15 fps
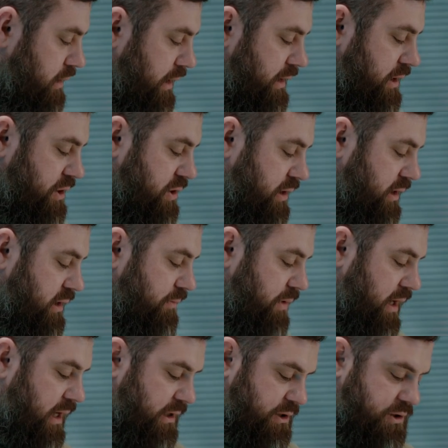Additionally, in the
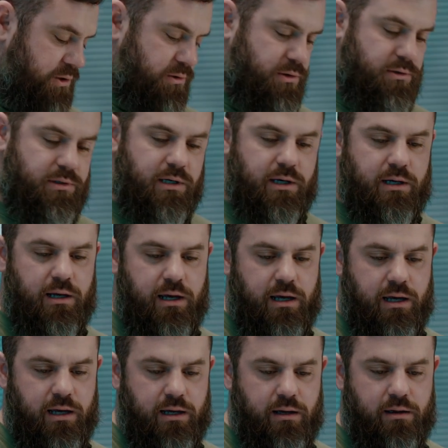box, you do get
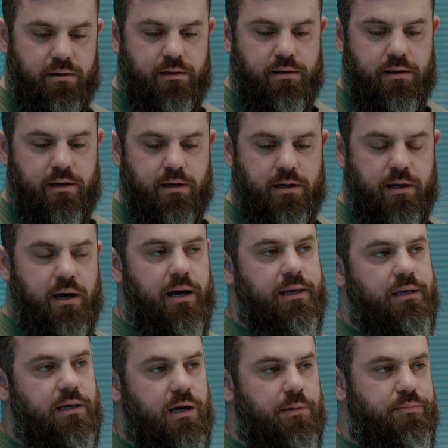a uh, eye
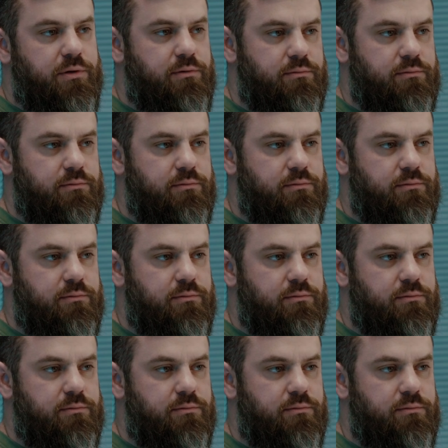cup.